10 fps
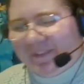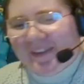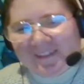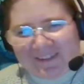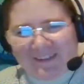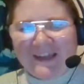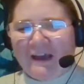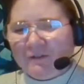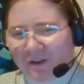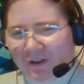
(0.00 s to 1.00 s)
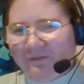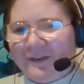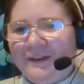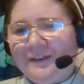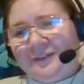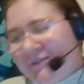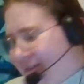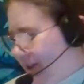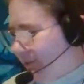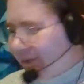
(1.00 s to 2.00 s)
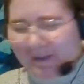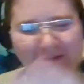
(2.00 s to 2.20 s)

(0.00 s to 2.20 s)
See, hound dog face? Similar.